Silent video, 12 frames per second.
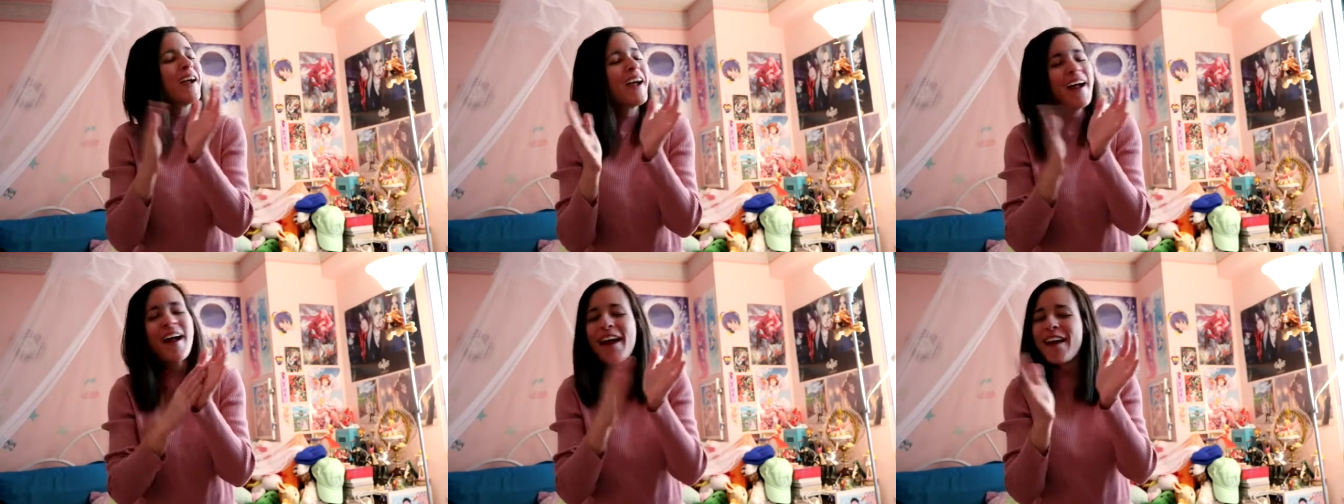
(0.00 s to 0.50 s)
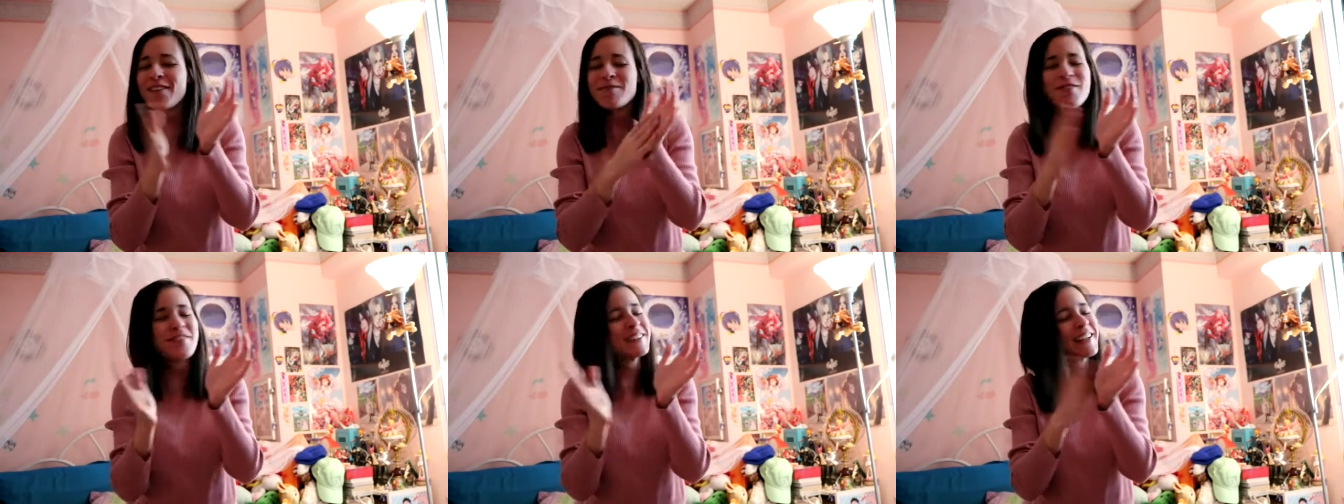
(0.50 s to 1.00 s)
okay, the
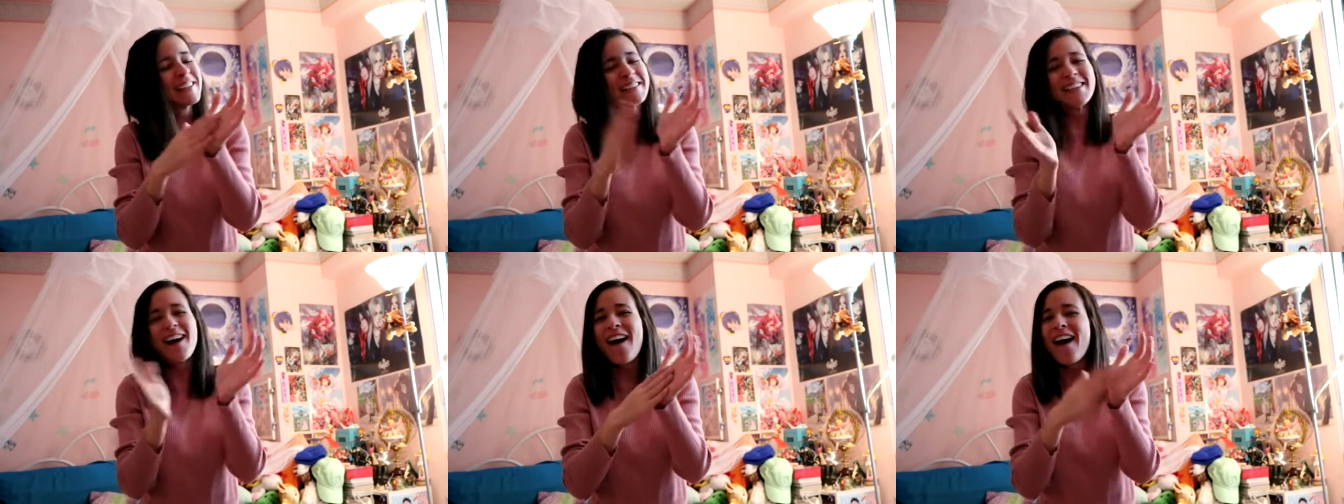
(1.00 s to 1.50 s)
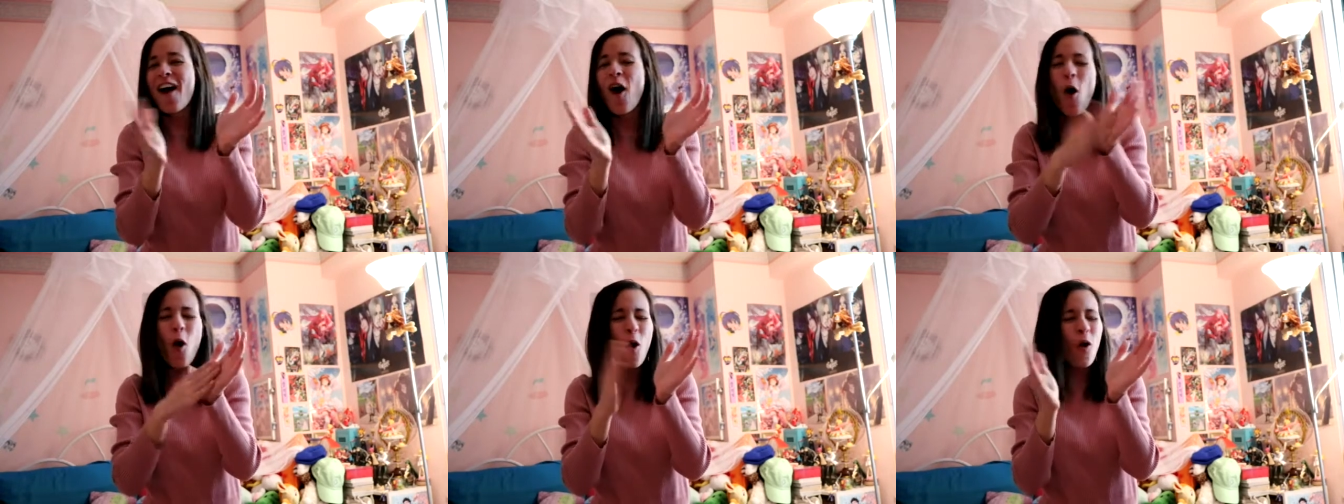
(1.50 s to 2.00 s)
movie's gonna start,
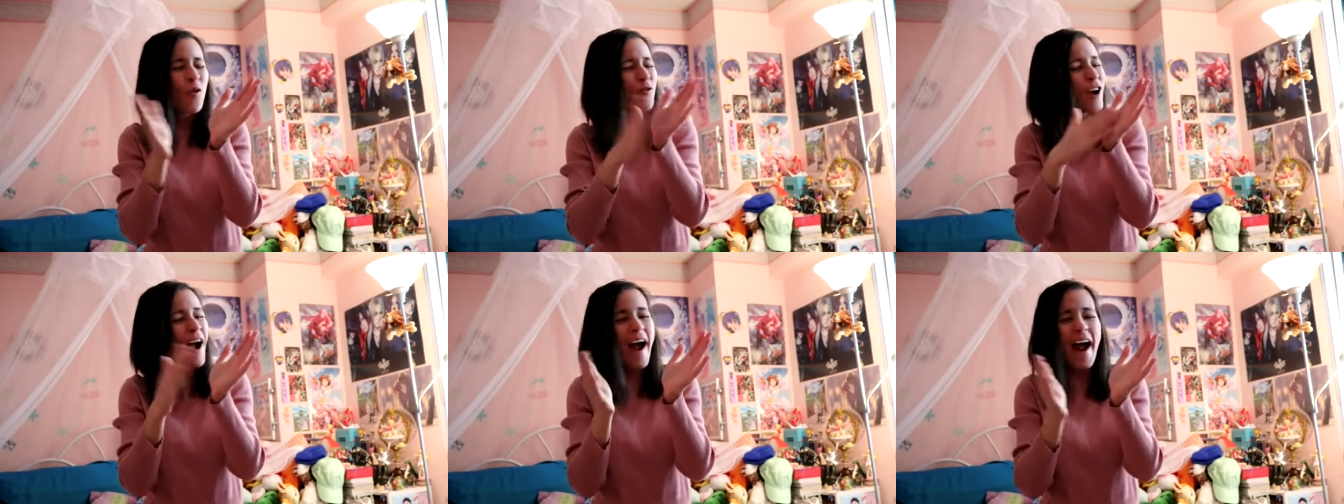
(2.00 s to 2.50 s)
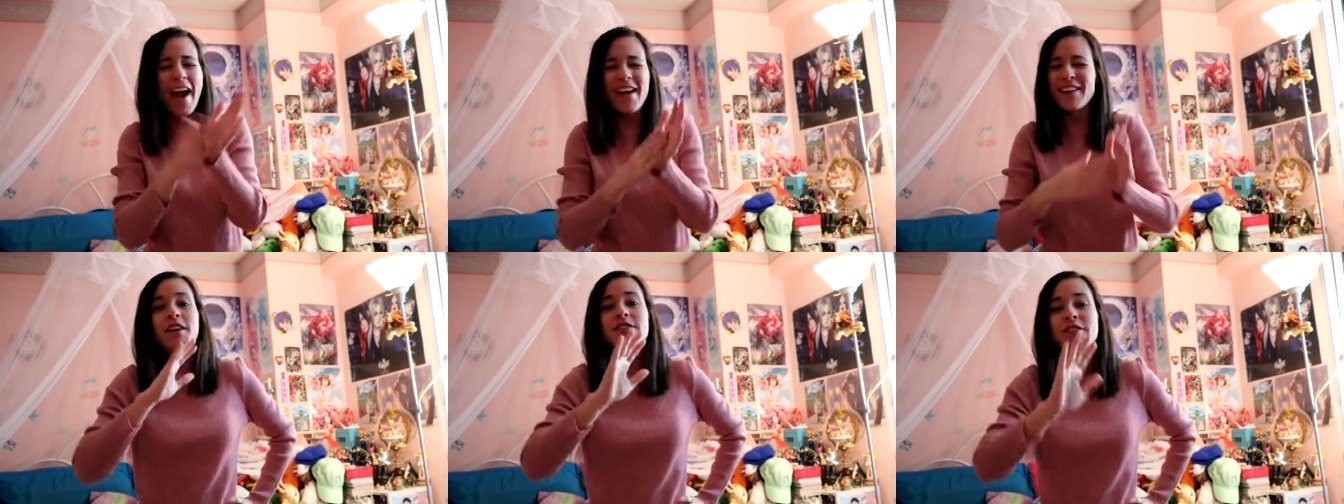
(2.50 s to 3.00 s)

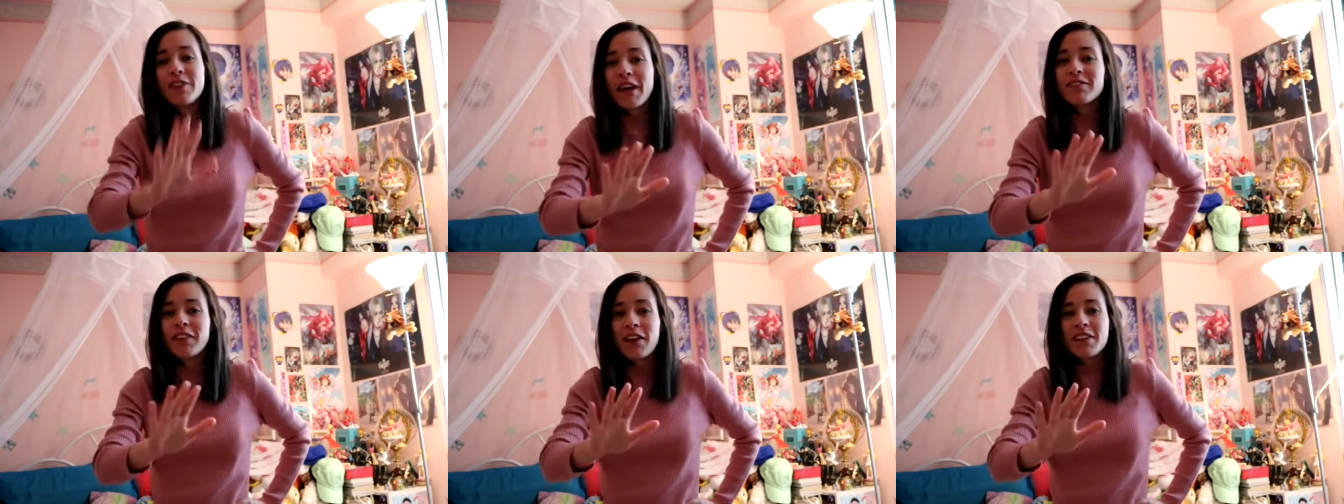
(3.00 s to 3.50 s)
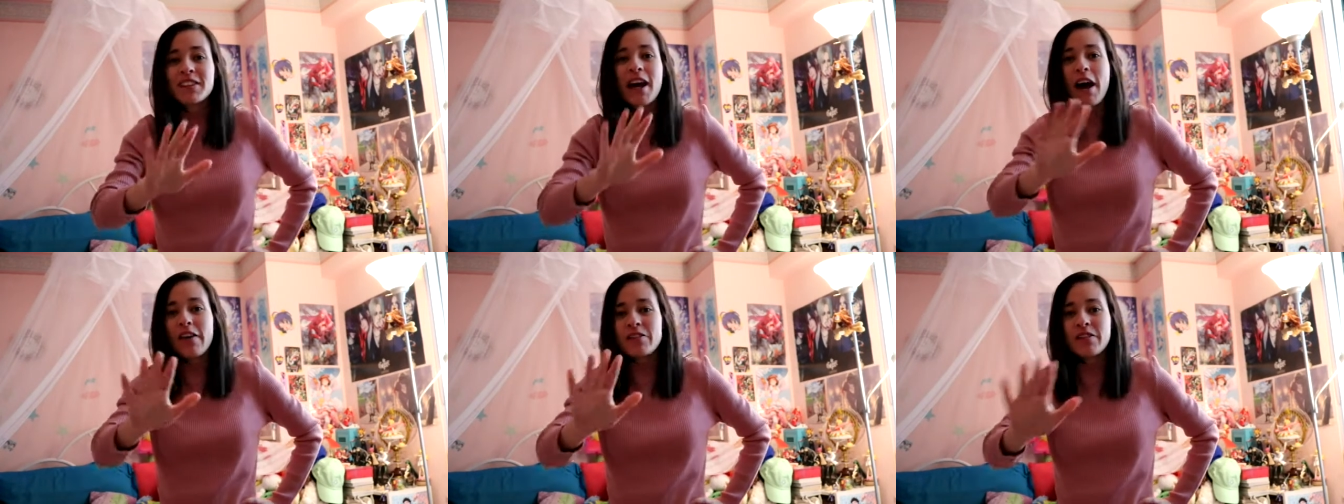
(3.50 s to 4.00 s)
alright. So get this,
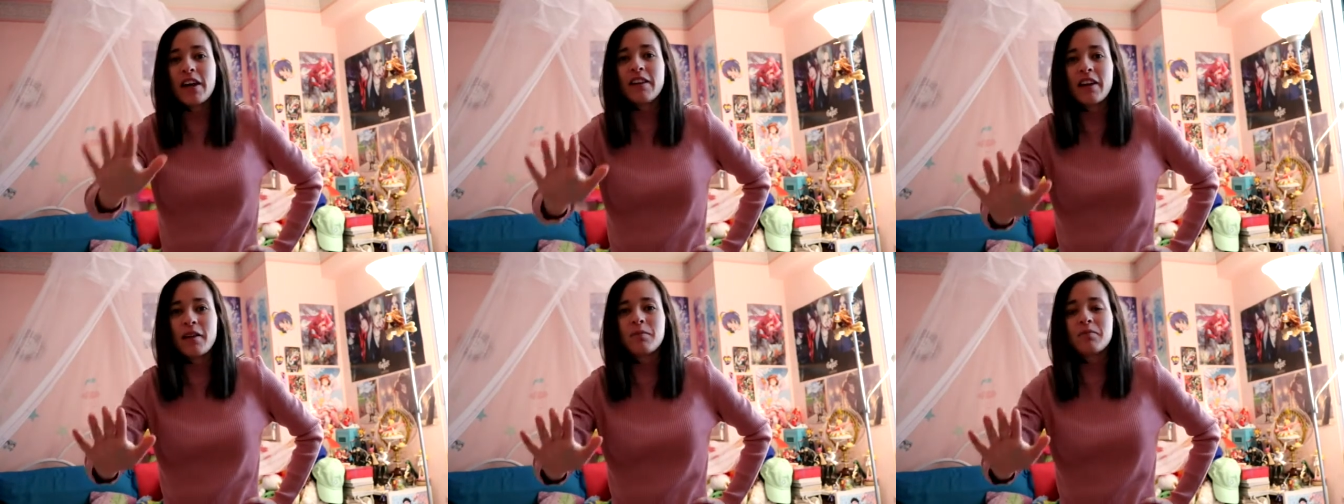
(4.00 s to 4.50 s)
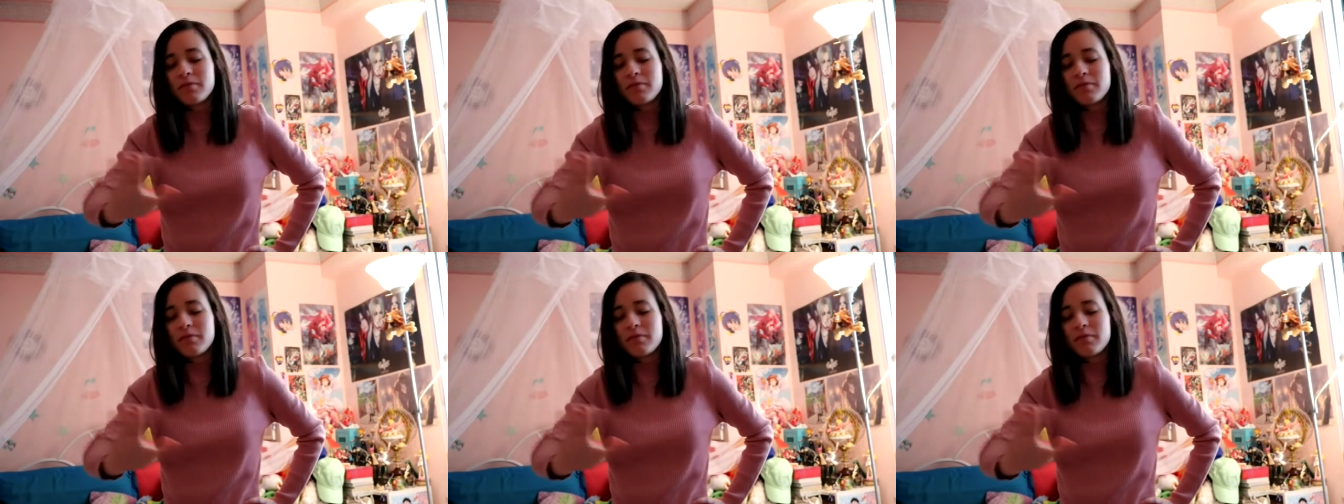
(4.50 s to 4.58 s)
after that thing,